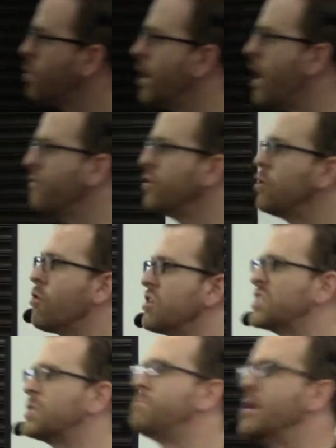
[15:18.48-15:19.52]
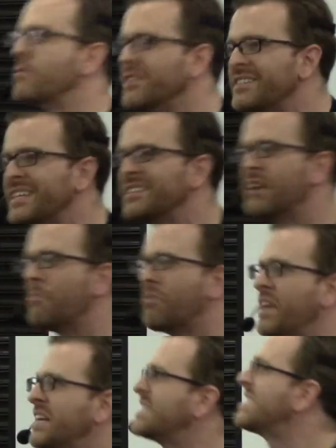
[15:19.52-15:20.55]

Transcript: whenever you are experiencing something,